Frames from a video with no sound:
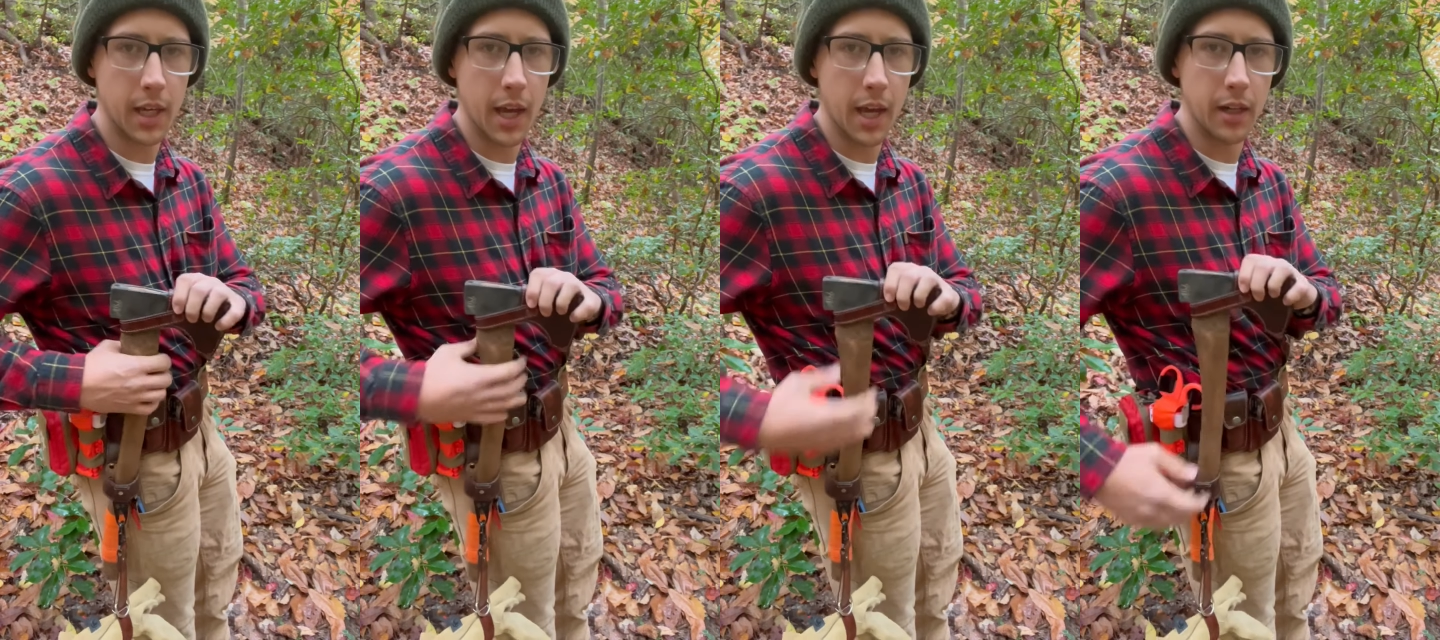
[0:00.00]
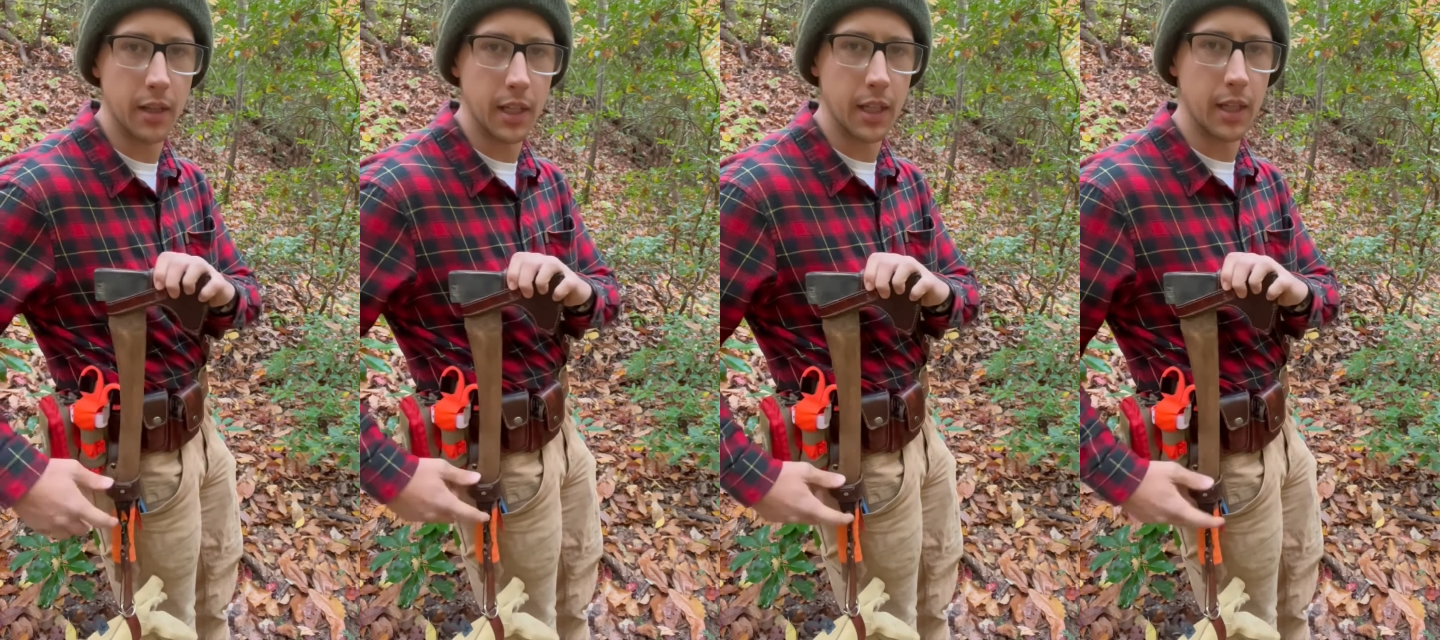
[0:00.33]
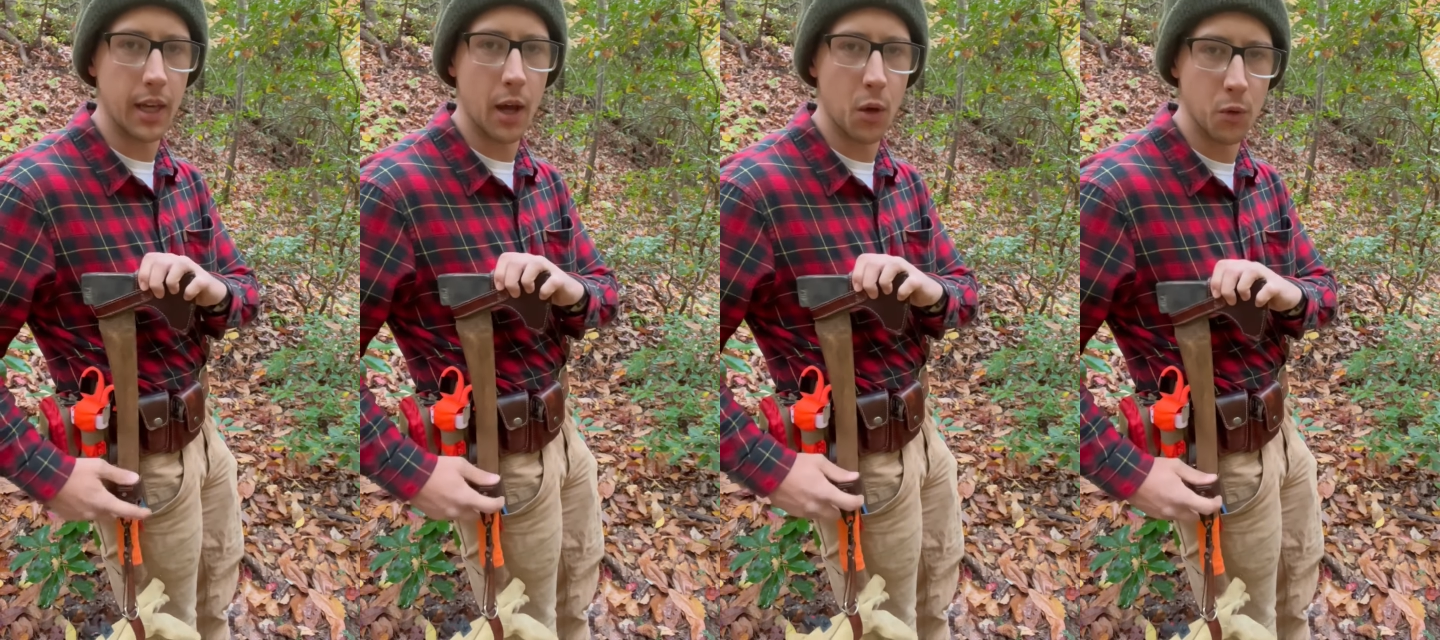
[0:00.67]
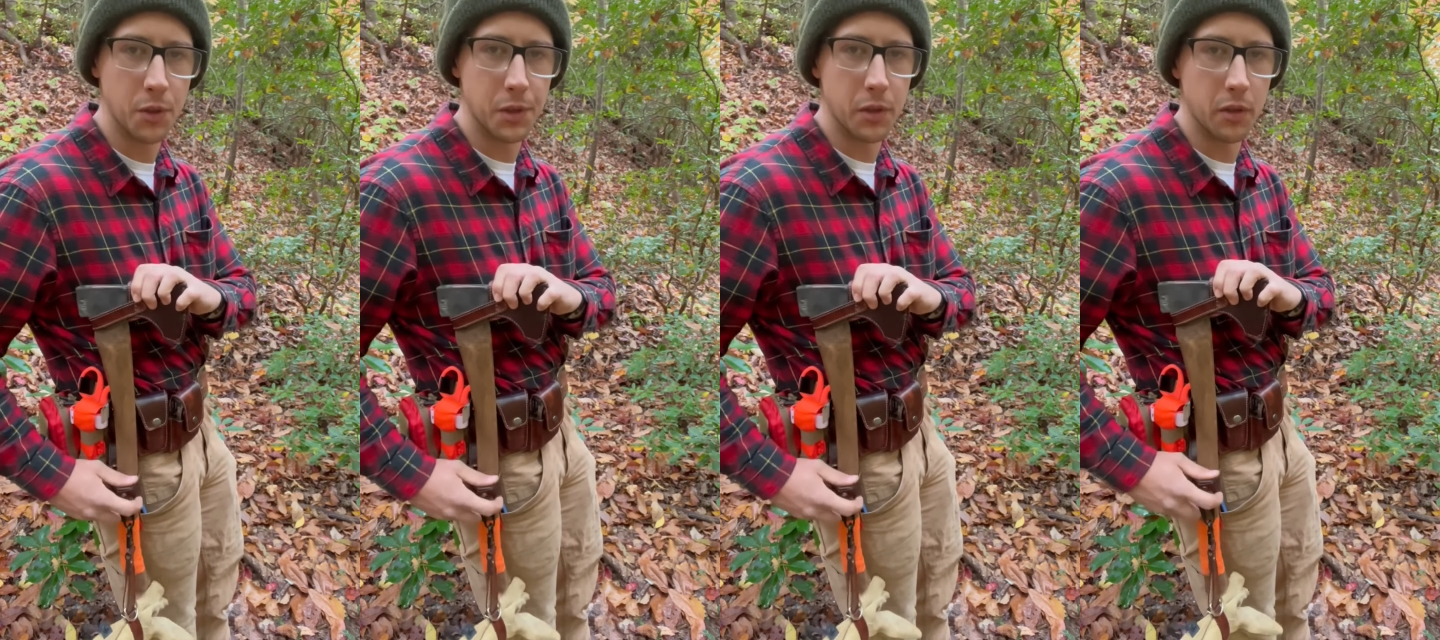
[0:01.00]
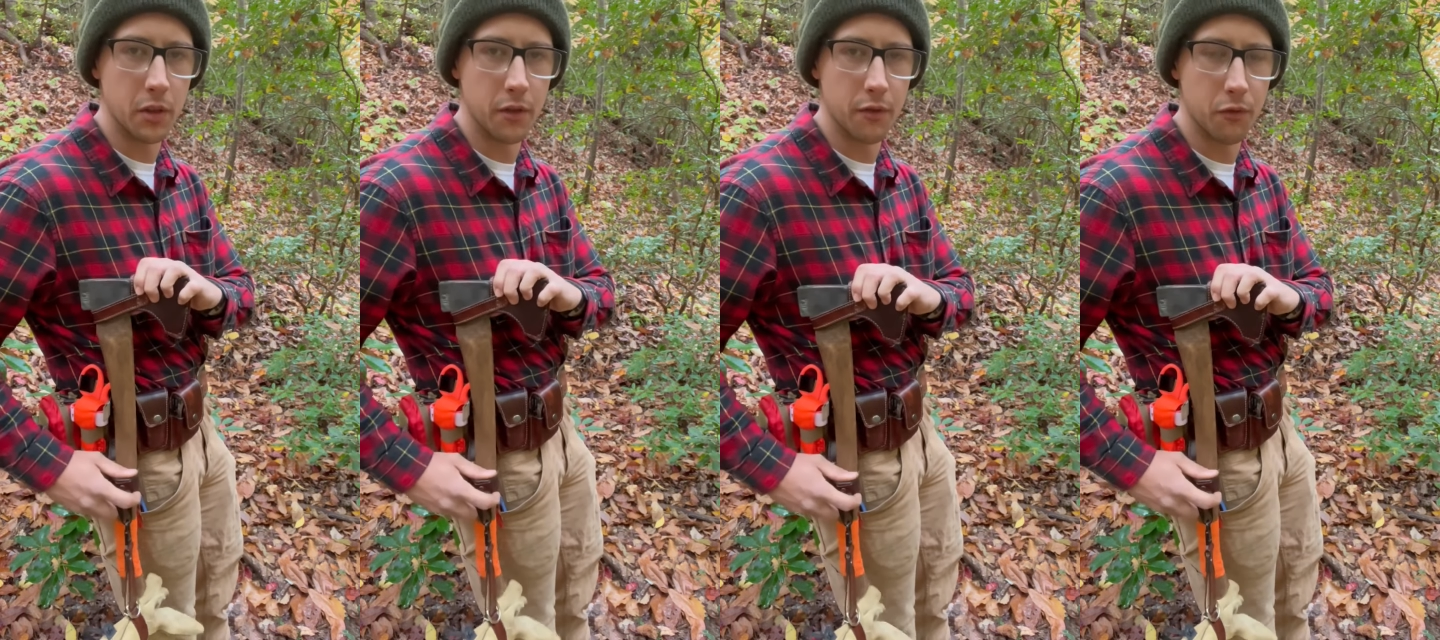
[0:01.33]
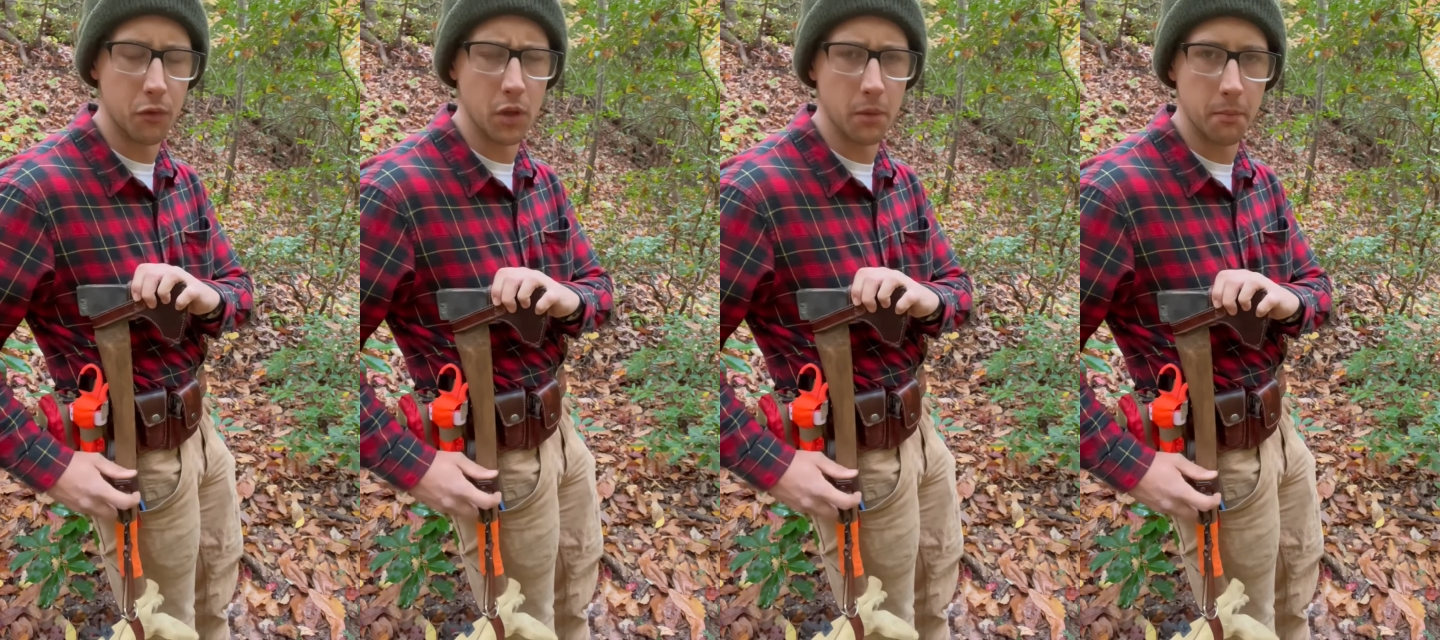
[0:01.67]
and the holster
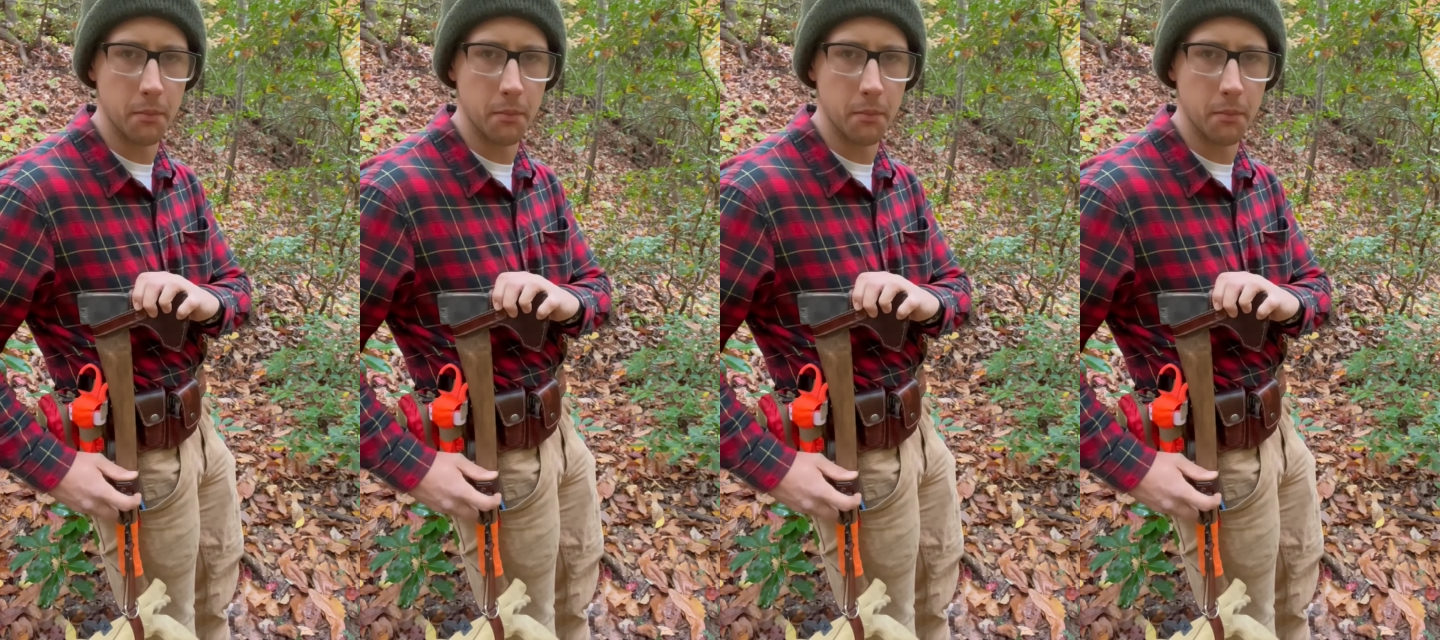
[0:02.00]
for the